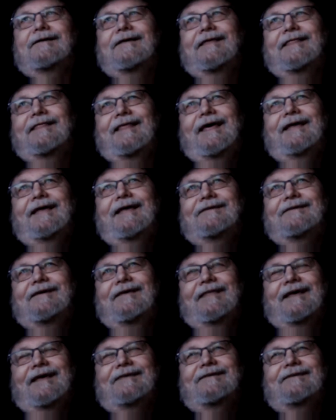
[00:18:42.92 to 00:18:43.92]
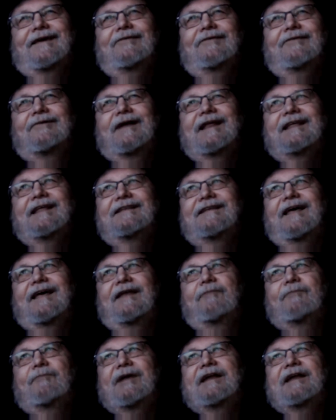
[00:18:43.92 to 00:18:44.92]
that's the other one. It
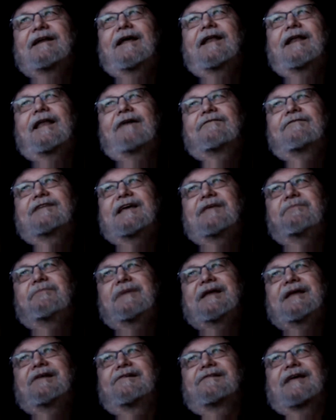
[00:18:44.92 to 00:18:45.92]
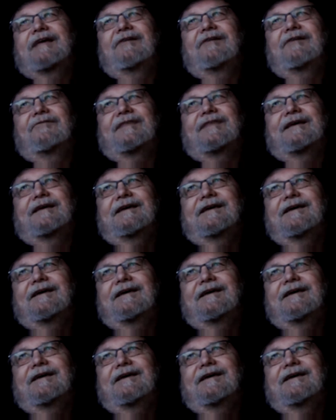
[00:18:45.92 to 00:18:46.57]
does, but it doesn't have 10 meters, I don't think.